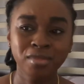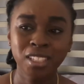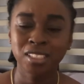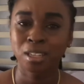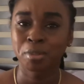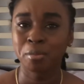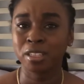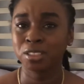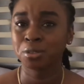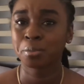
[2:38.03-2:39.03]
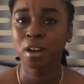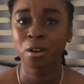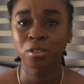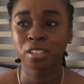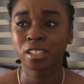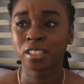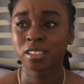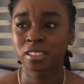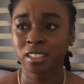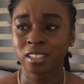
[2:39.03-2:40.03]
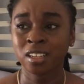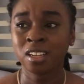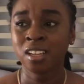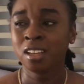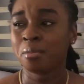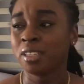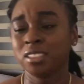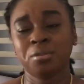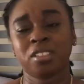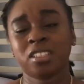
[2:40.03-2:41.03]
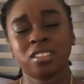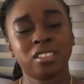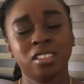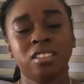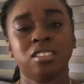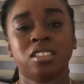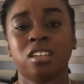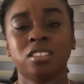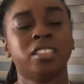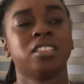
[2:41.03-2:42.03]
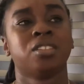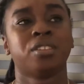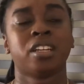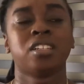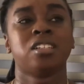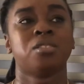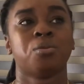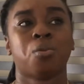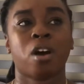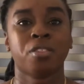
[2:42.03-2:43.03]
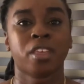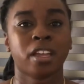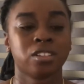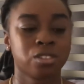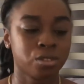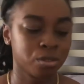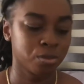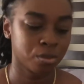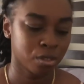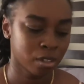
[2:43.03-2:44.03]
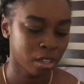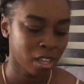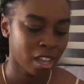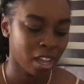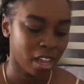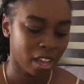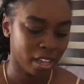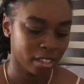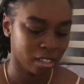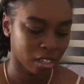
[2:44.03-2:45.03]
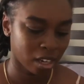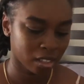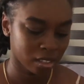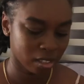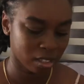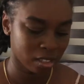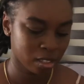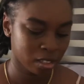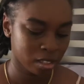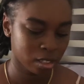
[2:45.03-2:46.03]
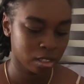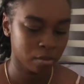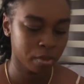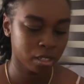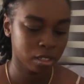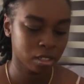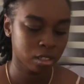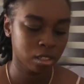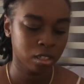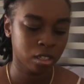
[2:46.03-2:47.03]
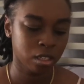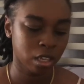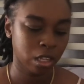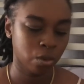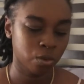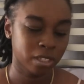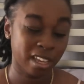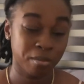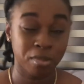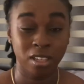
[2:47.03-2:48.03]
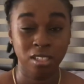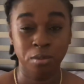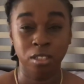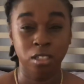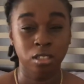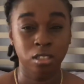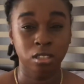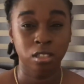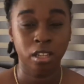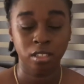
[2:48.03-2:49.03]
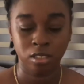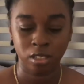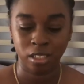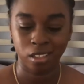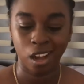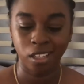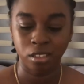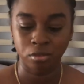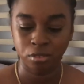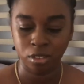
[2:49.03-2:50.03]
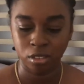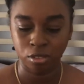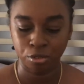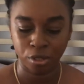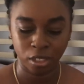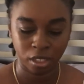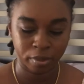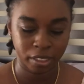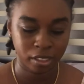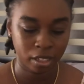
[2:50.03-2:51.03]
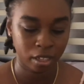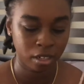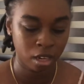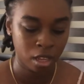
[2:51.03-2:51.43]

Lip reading: supplemented with powders and mixing with concealers and all that stuff, and I didn't want that. So I got this. It's basically yellow type base, but not like olive to look green on my skin.